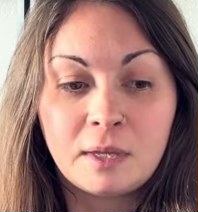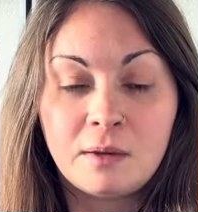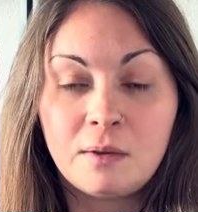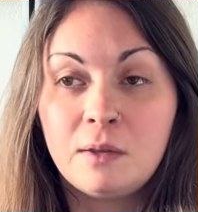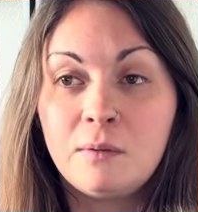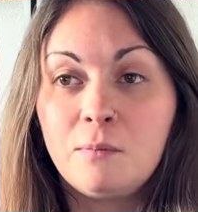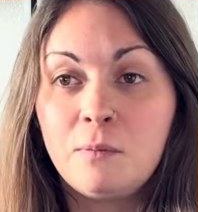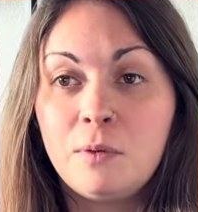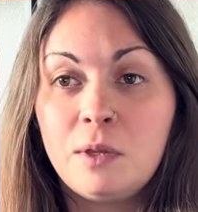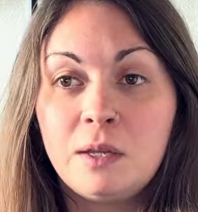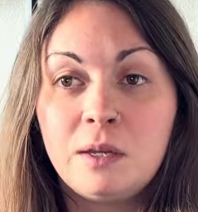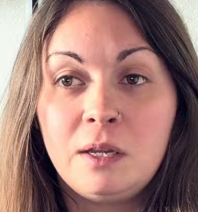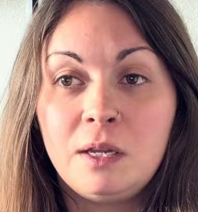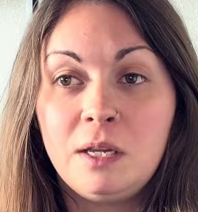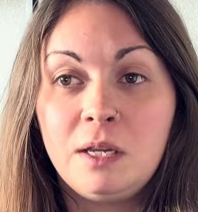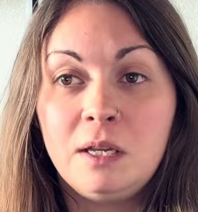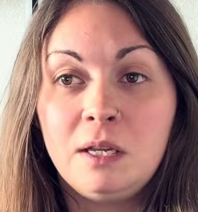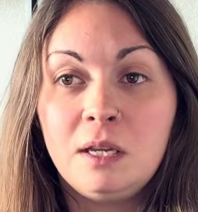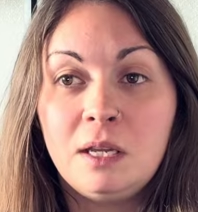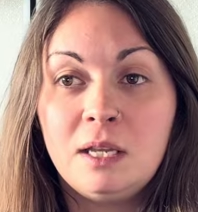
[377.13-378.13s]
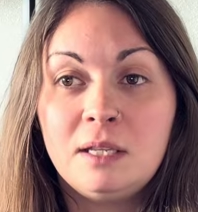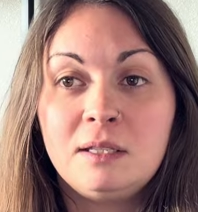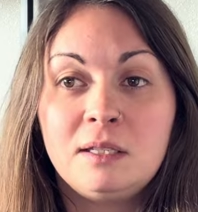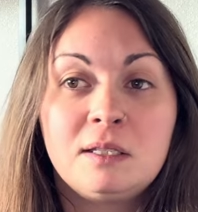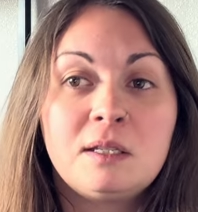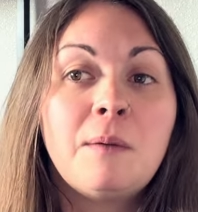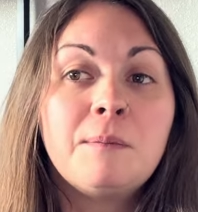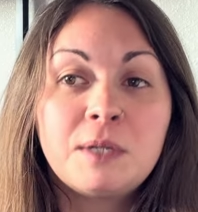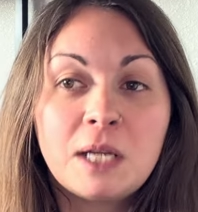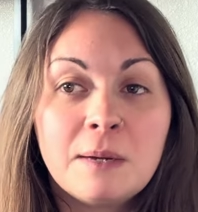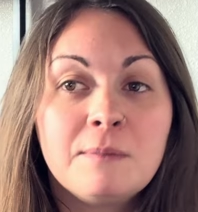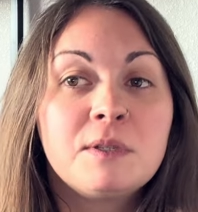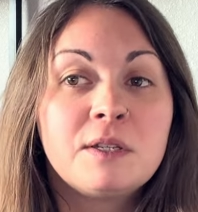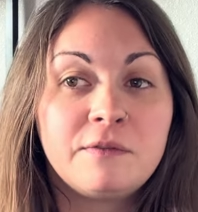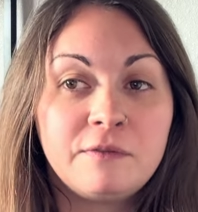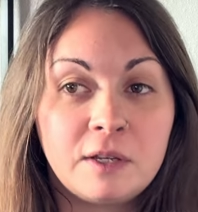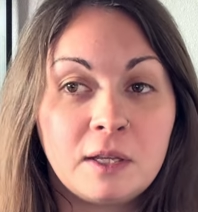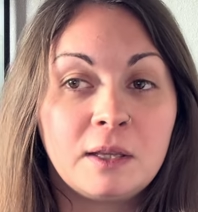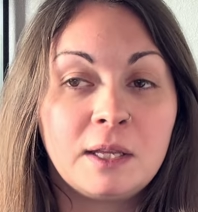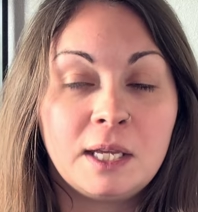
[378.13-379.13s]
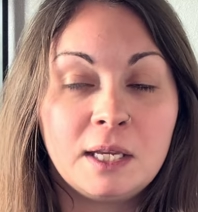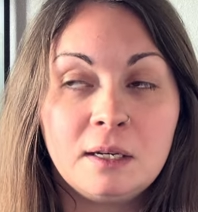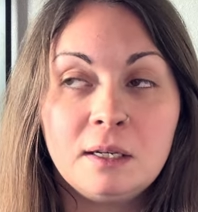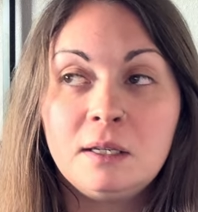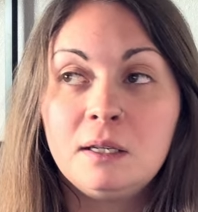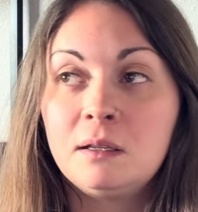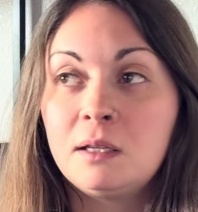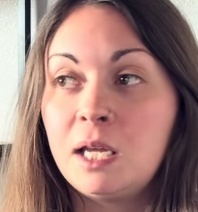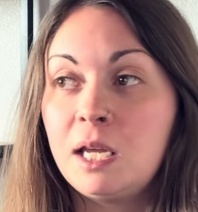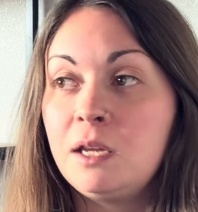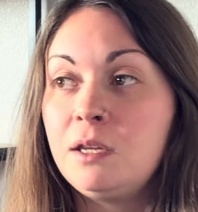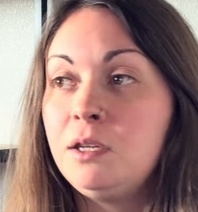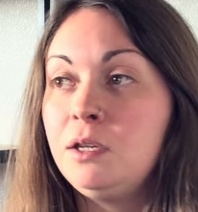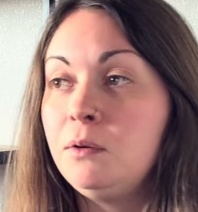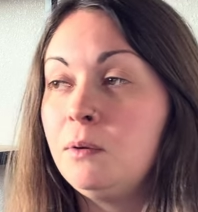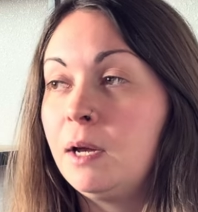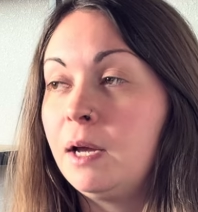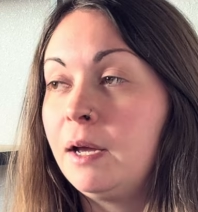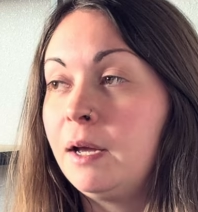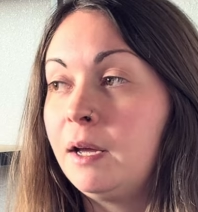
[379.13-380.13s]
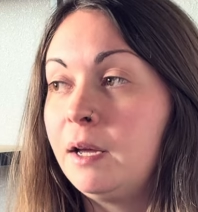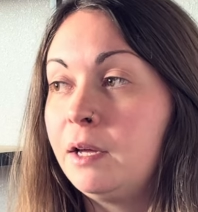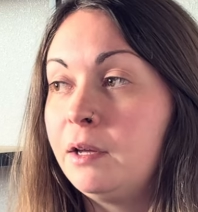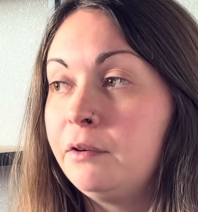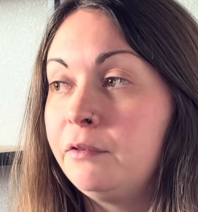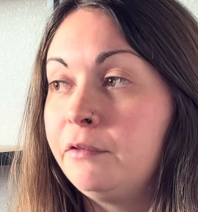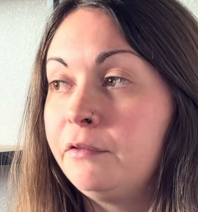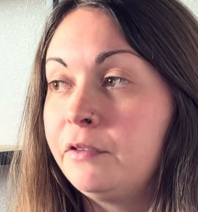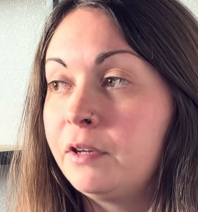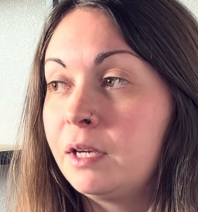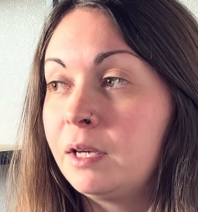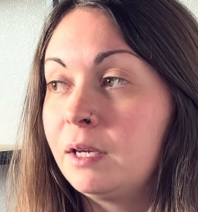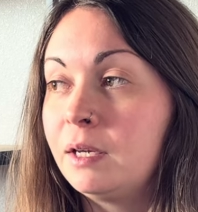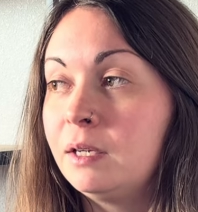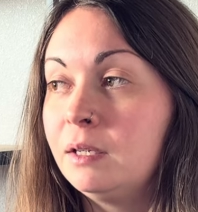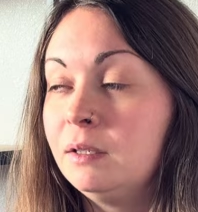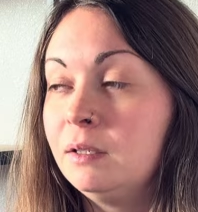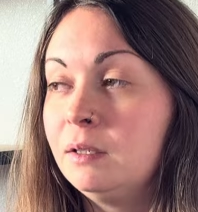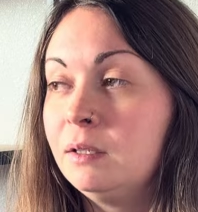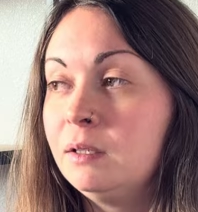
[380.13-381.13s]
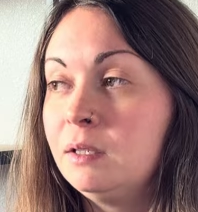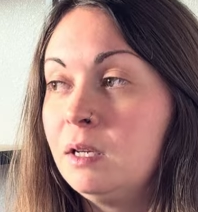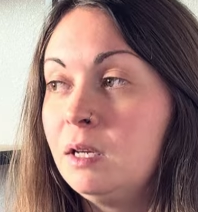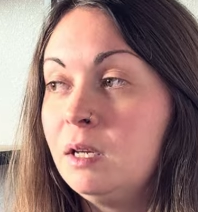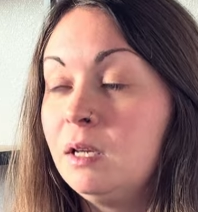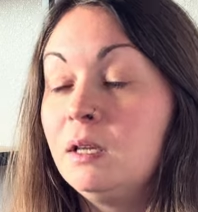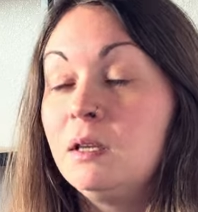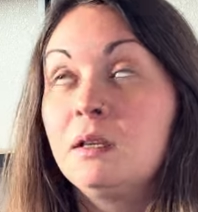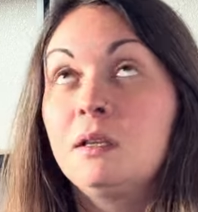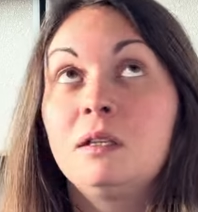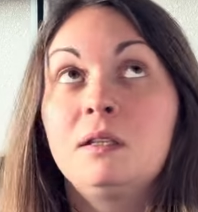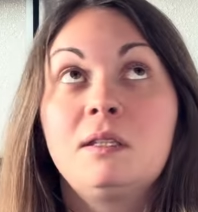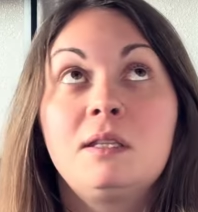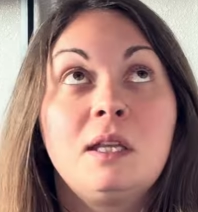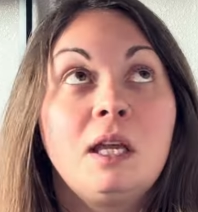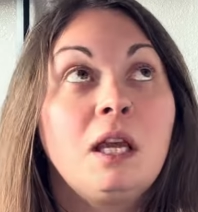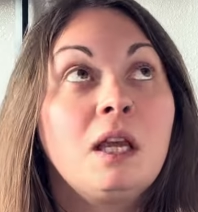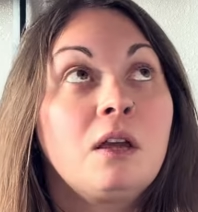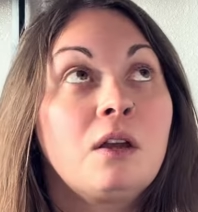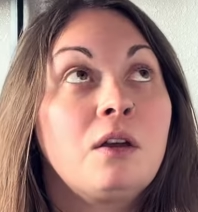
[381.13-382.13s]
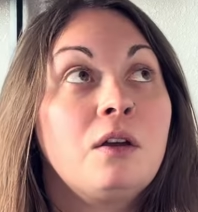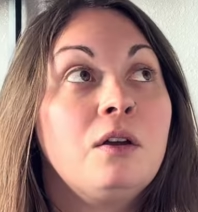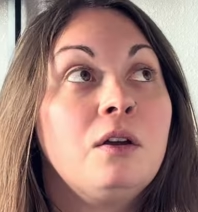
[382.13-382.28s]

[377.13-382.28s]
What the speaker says: It's sometimes a villain, like you have, let's think,